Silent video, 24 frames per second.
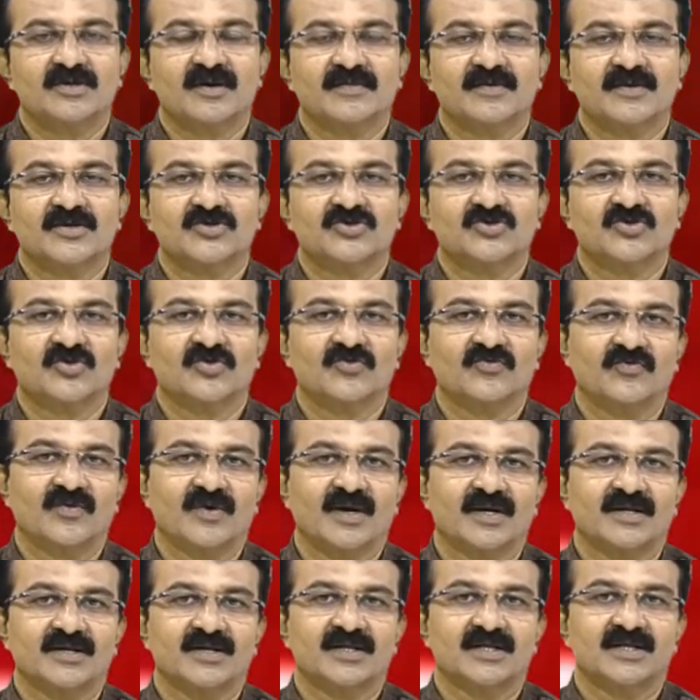of Zone
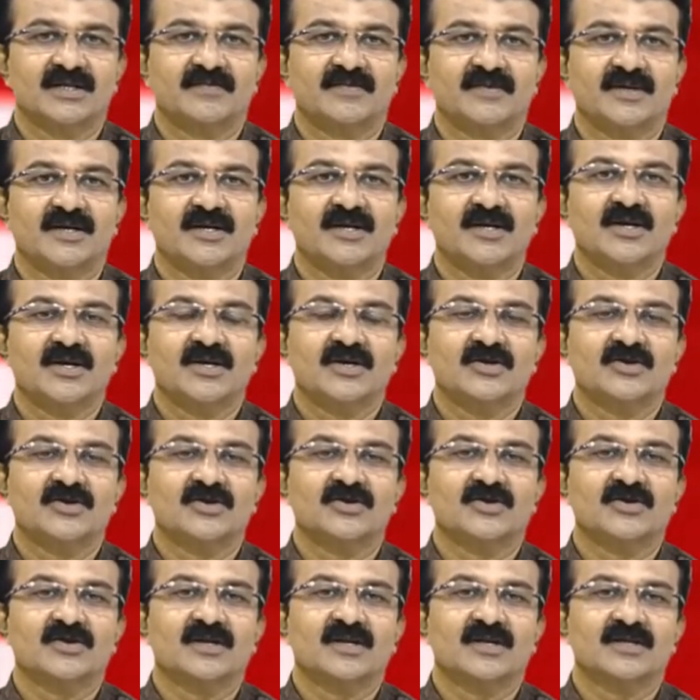1 DCP
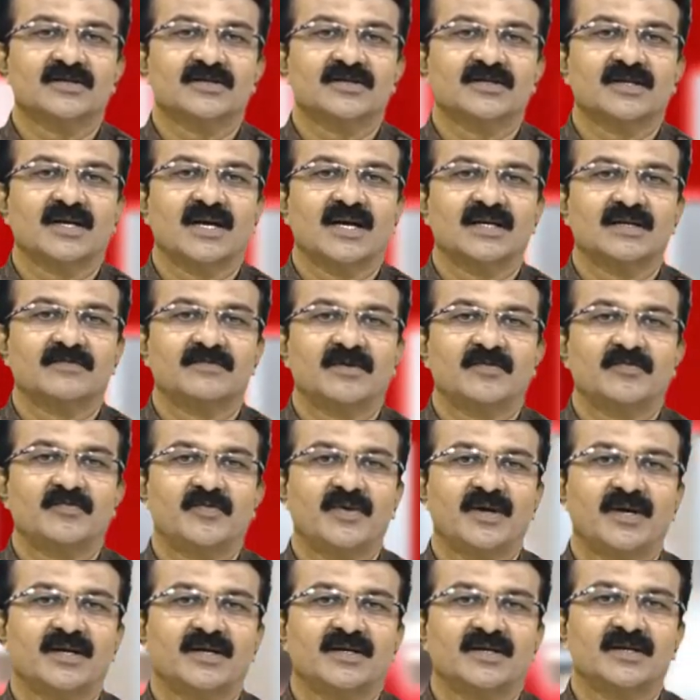Nurul Hassan has
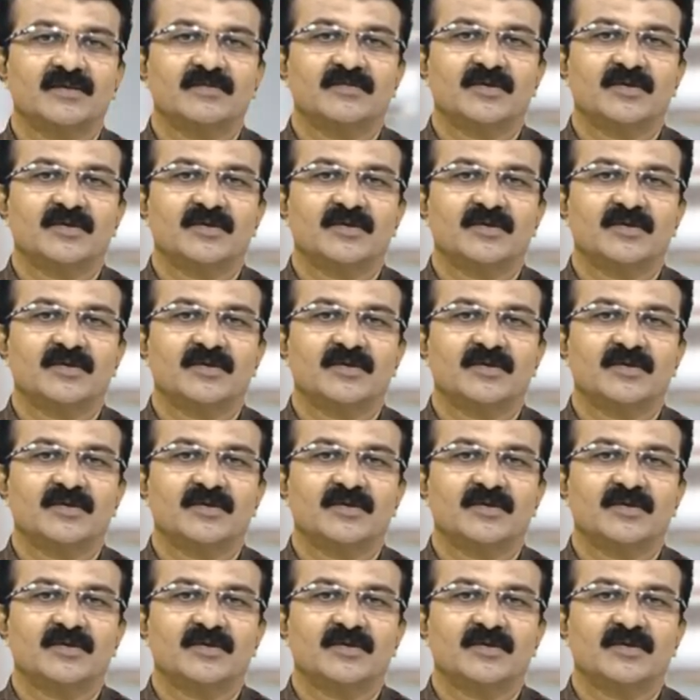prepared a